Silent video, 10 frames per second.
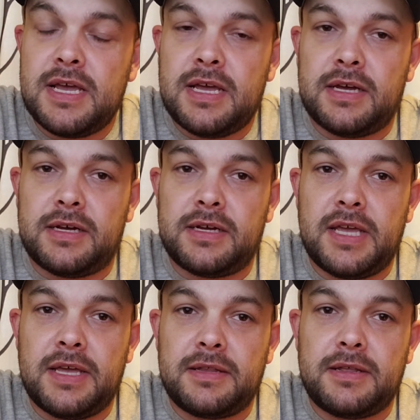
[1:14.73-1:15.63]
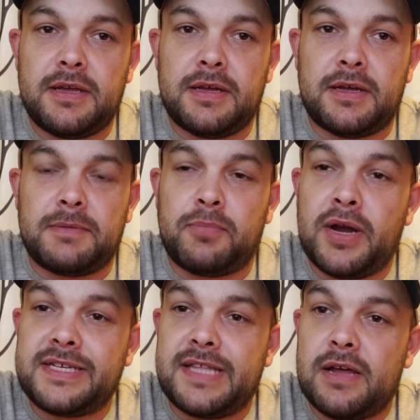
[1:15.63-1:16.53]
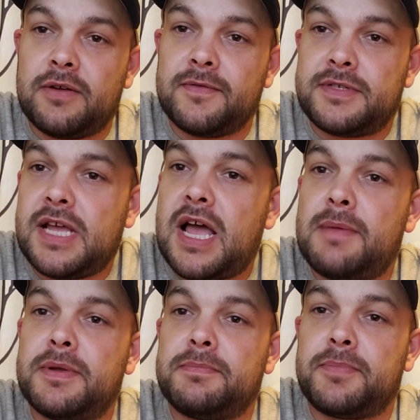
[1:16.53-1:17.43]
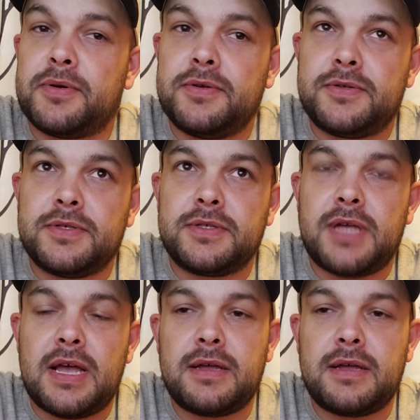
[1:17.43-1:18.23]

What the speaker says: It breaks down over time and produces